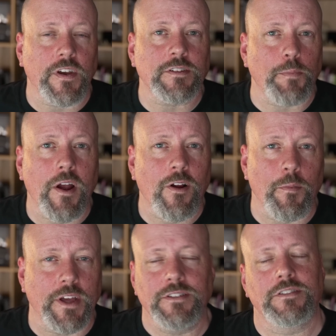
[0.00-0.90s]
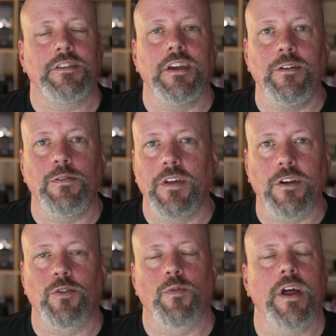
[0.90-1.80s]
experiments that you
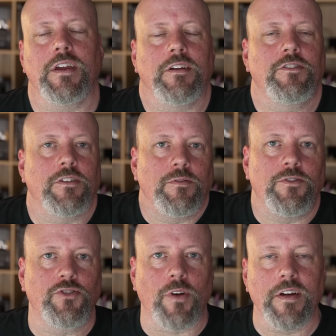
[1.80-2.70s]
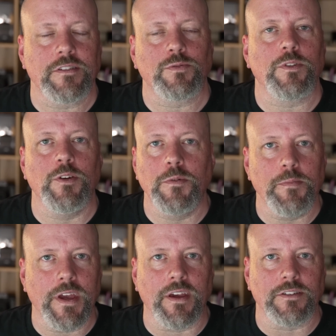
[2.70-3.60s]
think you're ready to try this with human
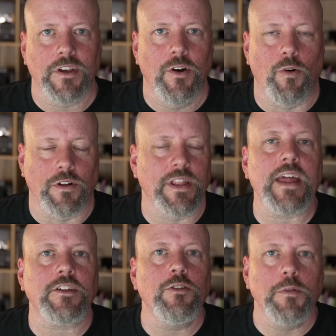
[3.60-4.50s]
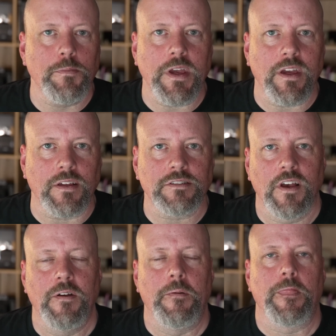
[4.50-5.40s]
beings or to let human beings
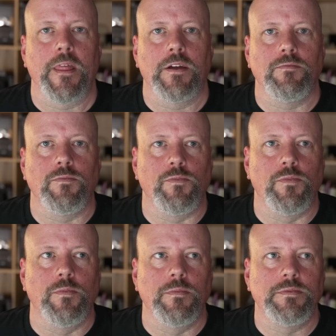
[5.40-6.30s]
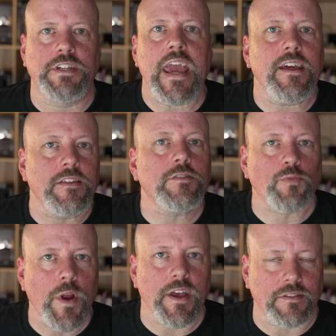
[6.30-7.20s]
take this
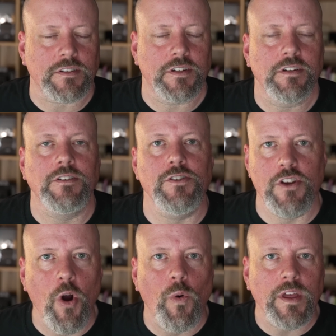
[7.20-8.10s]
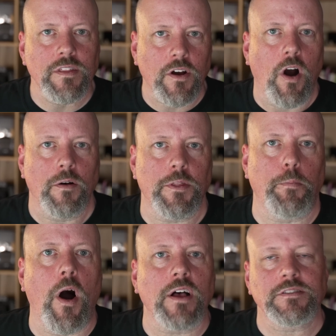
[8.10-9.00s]
risk knowing the con- the
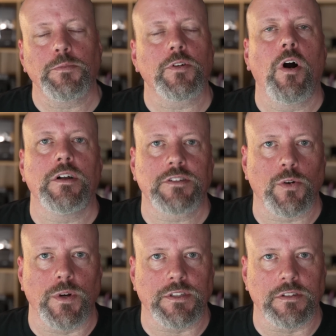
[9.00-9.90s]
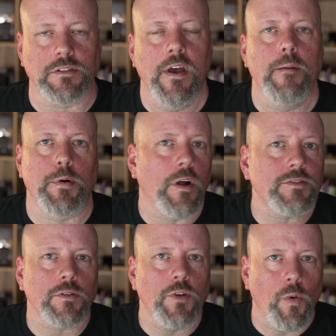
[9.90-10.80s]
possible consequences but
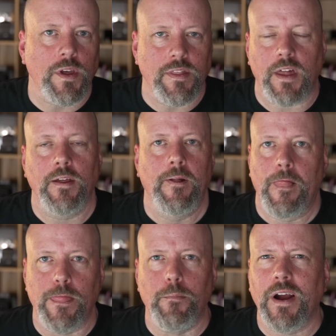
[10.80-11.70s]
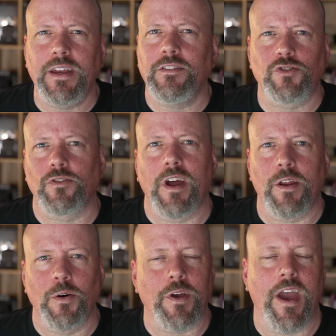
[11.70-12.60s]
also knowing that the monkeys turned
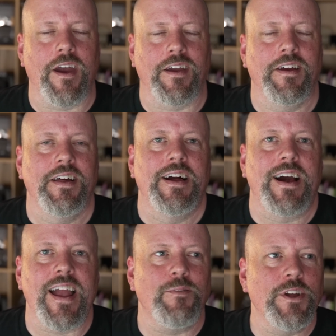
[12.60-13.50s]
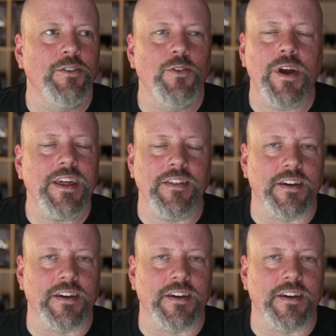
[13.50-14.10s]
out okay and we don't know any of